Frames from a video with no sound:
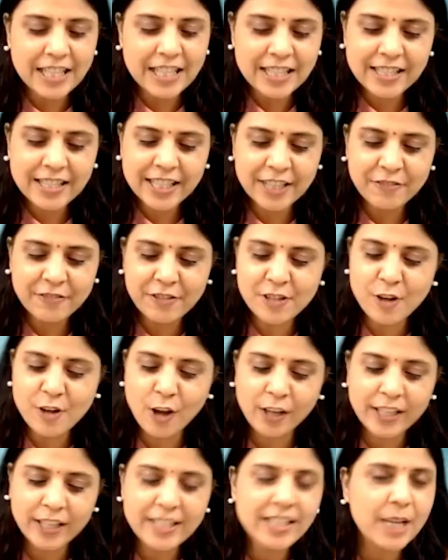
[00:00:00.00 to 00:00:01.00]
Mr.
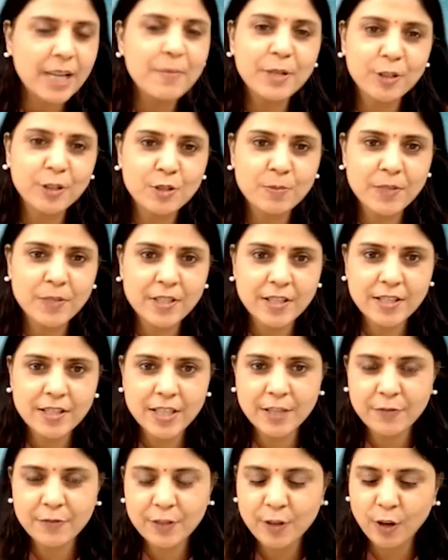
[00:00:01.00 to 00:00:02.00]

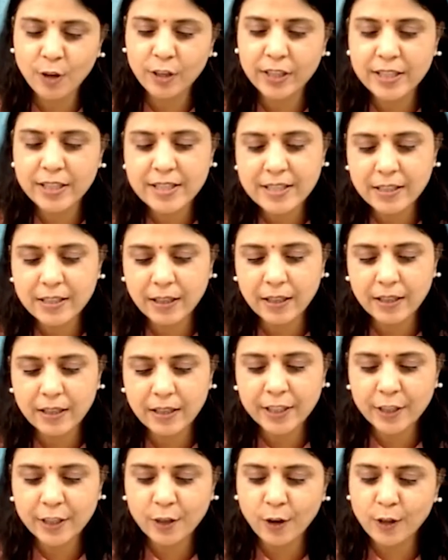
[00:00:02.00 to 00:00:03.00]
Stephen Hawking,
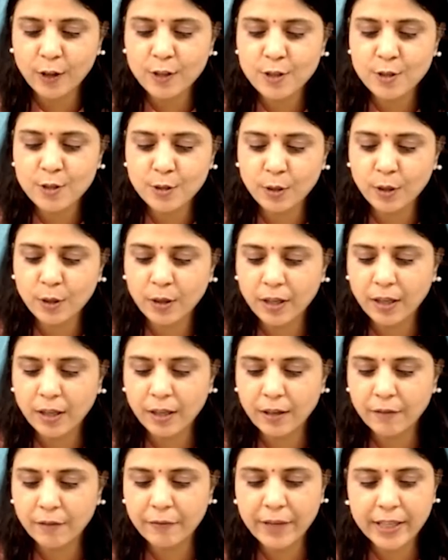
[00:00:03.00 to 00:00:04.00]
he also
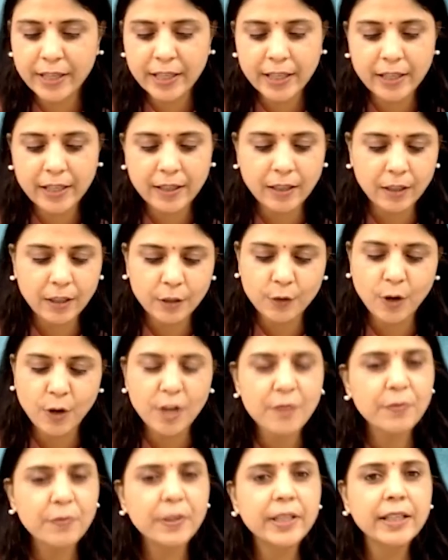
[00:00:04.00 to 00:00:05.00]
very
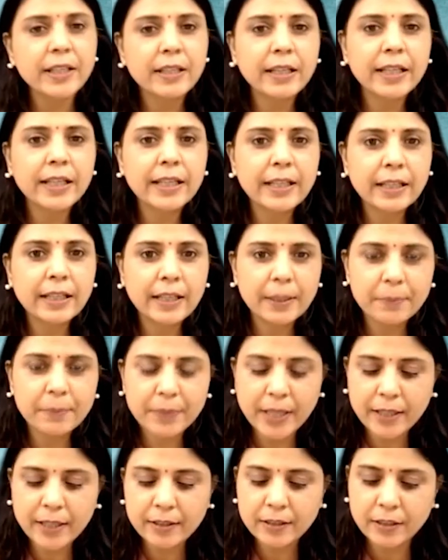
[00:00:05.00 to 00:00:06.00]
confidently
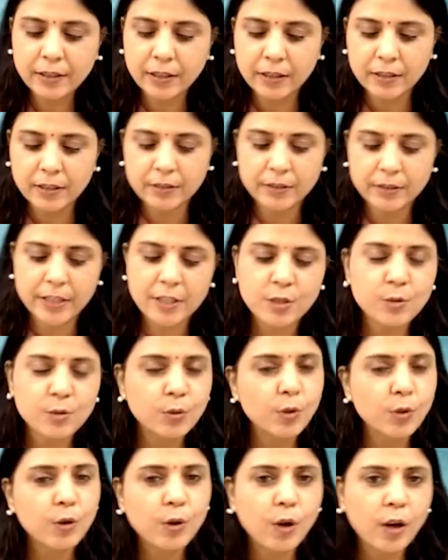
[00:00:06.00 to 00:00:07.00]
claimed that there's
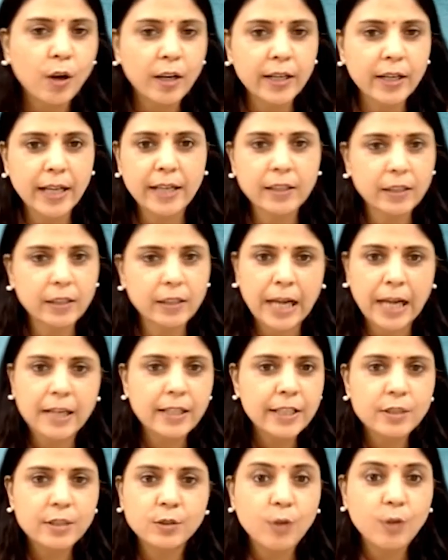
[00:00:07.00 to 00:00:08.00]
no God, and
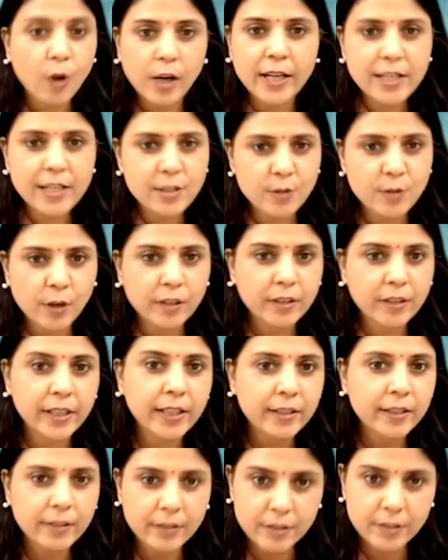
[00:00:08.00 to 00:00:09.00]
at least God has not
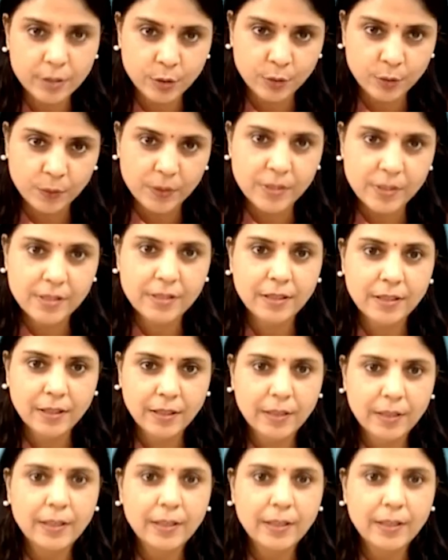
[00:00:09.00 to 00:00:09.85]
created this universe.